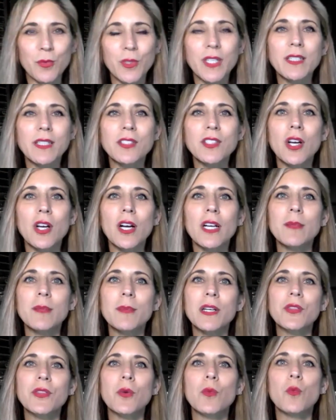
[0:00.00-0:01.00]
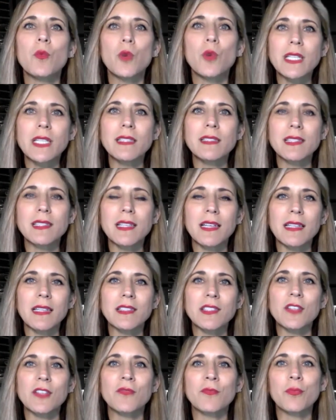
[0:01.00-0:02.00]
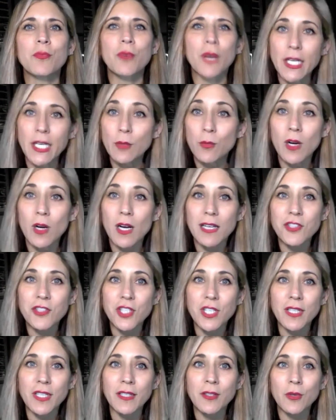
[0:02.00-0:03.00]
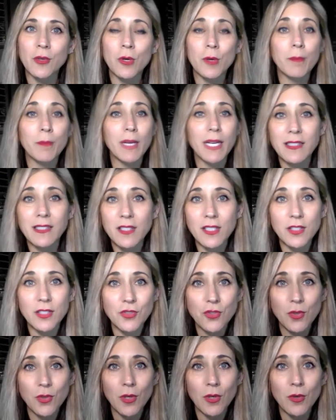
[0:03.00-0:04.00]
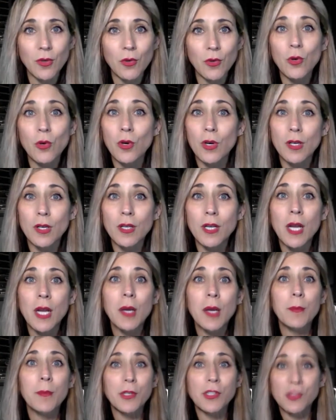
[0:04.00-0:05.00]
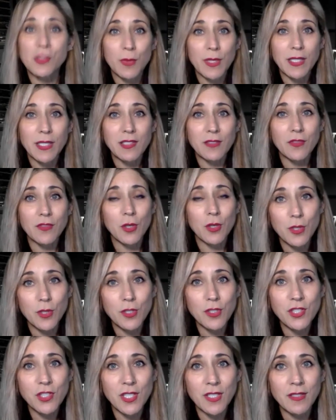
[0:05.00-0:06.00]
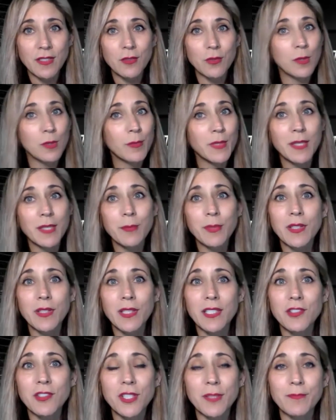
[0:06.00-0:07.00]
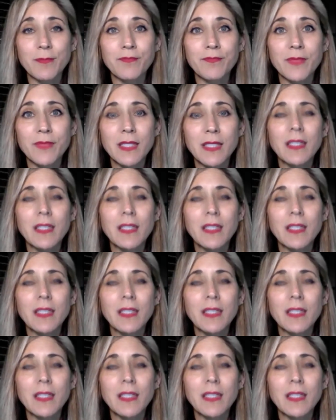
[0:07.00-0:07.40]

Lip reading: going to talk about the warning signs of brainwashing or mind control or persuasive coercion or manipulation.